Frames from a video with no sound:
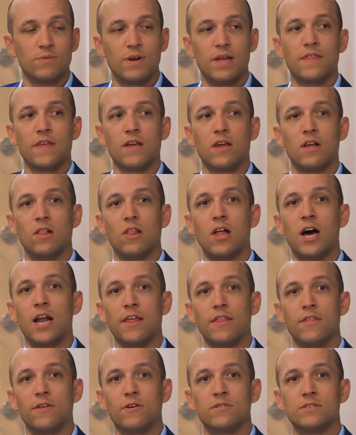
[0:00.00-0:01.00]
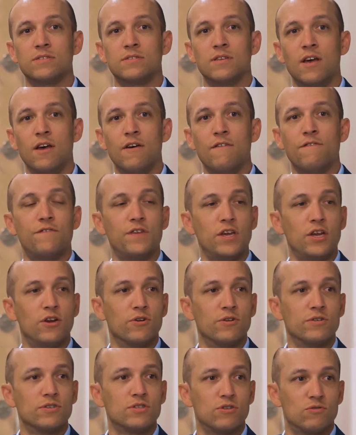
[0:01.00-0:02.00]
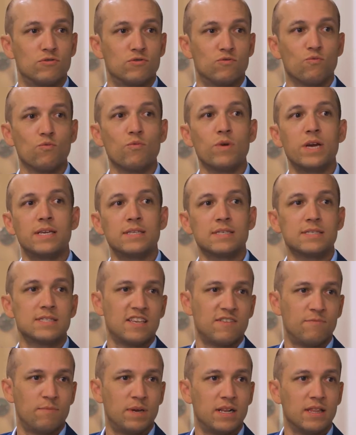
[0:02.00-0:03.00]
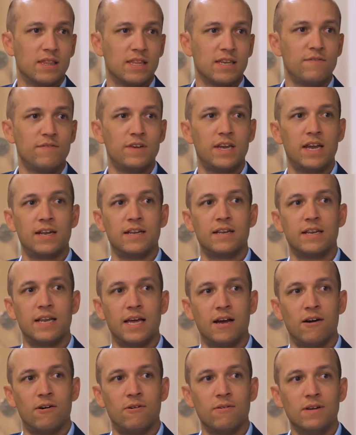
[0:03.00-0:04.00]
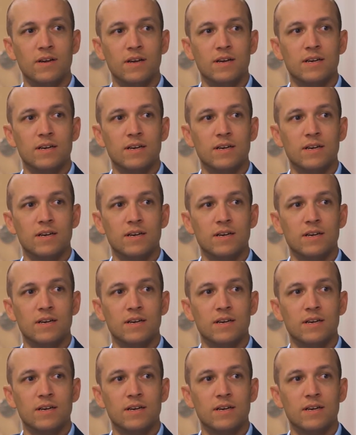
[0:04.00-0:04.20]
And I think a lot of those fears, those risks have been alleviated now.